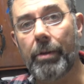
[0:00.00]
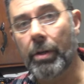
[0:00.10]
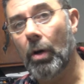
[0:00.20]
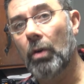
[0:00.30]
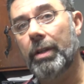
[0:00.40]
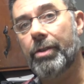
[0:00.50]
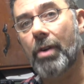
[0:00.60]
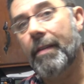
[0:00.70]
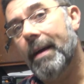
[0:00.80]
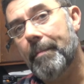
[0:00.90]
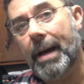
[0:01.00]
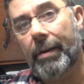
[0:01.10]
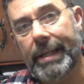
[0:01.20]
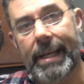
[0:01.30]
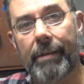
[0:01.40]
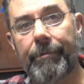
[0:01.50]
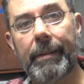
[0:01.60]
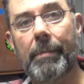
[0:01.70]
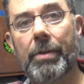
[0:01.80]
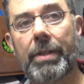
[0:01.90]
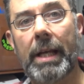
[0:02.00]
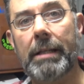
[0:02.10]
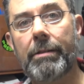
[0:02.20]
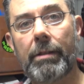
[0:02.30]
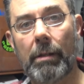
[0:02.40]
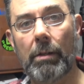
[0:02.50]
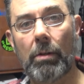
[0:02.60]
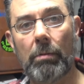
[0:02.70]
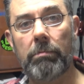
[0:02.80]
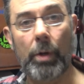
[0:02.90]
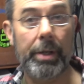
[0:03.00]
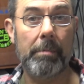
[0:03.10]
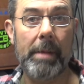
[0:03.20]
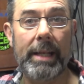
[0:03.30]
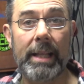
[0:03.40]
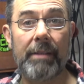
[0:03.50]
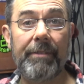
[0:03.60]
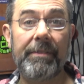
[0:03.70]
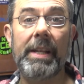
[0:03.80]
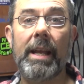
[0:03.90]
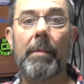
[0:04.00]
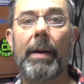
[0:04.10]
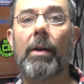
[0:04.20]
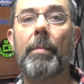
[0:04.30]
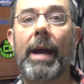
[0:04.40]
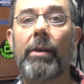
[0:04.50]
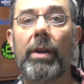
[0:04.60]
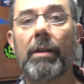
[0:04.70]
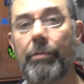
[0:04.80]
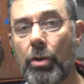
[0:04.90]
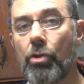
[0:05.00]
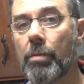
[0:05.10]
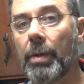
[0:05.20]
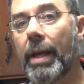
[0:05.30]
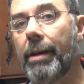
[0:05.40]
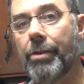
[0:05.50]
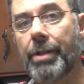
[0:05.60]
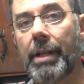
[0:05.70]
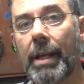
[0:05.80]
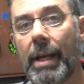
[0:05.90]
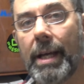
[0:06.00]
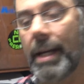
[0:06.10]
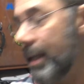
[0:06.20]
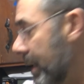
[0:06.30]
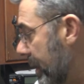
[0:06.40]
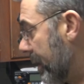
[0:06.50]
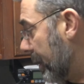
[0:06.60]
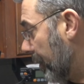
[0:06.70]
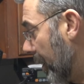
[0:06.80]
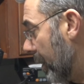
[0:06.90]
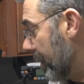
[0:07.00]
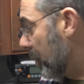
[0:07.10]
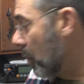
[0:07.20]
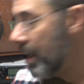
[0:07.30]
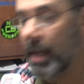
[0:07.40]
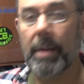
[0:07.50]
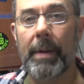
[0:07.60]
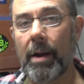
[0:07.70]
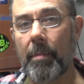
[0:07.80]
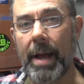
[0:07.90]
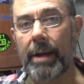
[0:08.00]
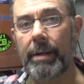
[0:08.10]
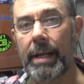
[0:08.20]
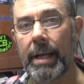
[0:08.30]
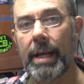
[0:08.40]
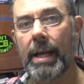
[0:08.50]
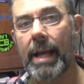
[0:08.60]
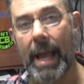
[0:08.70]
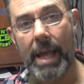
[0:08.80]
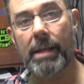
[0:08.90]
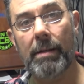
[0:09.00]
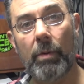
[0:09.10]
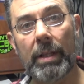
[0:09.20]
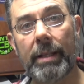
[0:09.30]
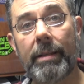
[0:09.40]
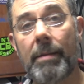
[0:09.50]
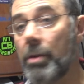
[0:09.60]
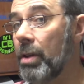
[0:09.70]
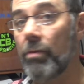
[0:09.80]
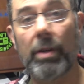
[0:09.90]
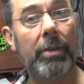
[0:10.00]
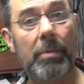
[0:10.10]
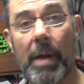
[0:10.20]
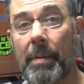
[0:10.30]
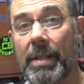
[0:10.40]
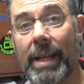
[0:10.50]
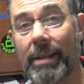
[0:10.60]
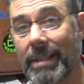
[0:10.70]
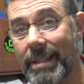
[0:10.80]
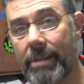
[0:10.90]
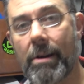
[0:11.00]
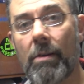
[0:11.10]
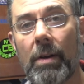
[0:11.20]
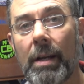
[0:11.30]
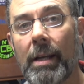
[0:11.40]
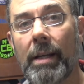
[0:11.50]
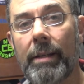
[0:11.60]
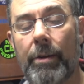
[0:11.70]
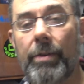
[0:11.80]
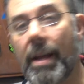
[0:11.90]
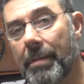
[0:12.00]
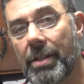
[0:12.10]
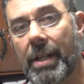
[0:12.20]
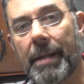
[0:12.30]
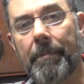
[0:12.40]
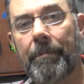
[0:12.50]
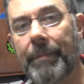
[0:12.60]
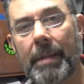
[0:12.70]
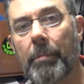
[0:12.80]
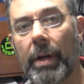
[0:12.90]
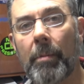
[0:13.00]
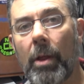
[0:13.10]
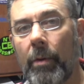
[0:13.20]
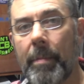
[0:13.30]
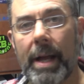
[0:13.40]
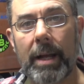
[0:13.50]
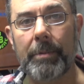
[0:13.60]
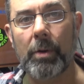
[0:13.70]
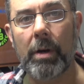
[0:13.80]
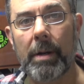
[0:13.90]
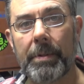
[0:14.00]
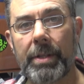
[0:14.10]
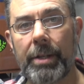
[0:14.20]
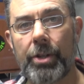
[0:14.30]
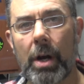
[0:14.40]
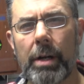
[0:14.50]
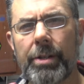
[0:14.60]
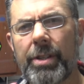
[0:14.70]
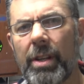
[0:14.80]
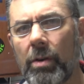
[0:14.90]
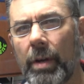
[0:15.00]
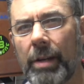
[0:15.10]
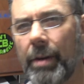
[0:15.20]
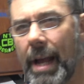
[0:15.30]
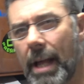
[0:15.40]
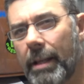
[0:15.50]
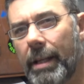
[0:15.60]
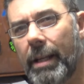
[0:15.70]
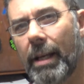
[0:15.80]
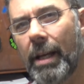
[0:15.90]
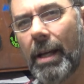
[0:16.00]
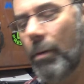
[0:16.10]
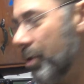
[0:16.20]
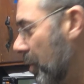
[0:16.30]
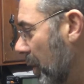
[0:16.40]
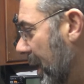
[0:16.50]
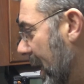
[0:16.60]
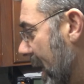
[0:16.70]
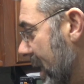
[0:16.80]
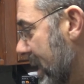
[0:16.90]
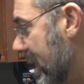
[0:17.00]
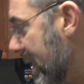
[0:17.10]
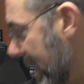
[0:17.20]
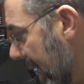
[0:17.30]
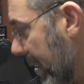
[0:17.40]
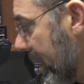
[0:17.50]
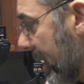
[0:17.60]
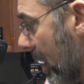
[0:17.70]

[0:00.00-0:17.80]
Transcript: you can only draw that battery down 50%. So you can make that a 50 amp hour battery of usable energy. This is a 320 amp hour battery. And with lithium, you can run those babies down to zero, no damage done, bring them all the way back up to 100% charge. So in reality, what you're looking at is six